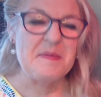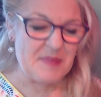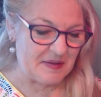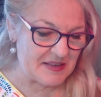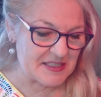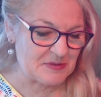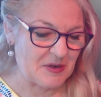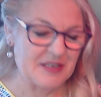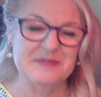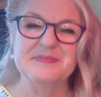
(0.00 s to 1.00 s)
But this
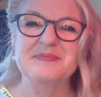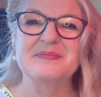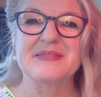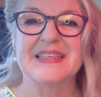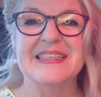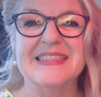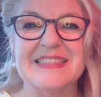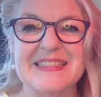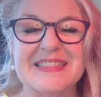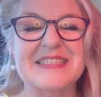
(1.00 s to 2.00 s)
one
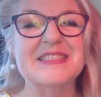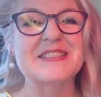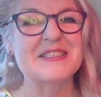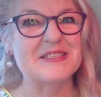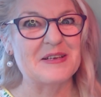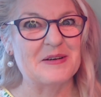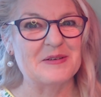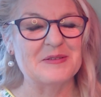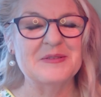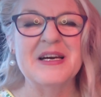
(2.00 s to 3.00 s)
is
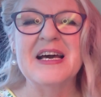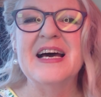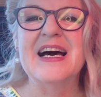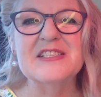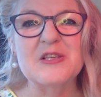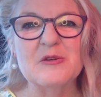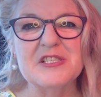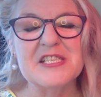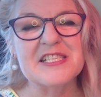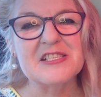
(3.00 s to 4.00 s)
so. So
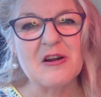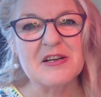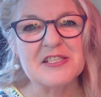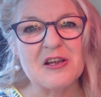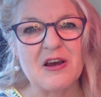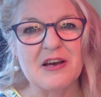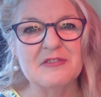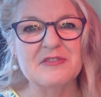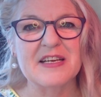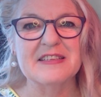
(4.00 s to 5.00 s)
she starts
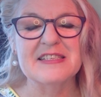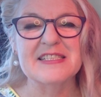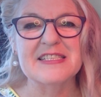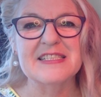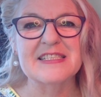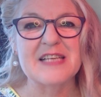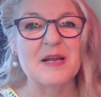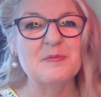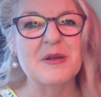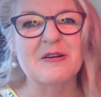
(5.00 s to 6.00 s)
off, and this is,
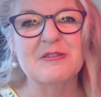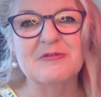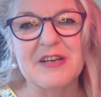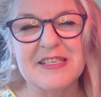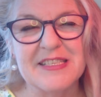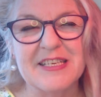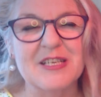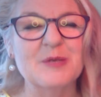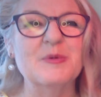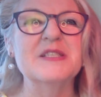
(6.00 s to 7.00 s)
I'm paraphrasing
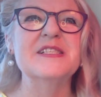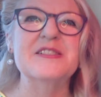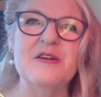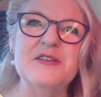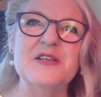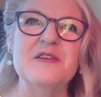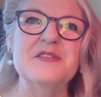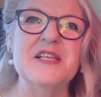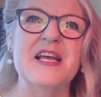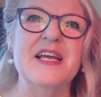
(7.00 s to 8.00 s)
here, but she starts off
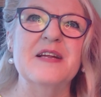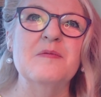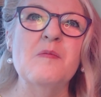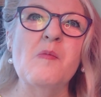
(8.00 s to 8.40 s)
saying,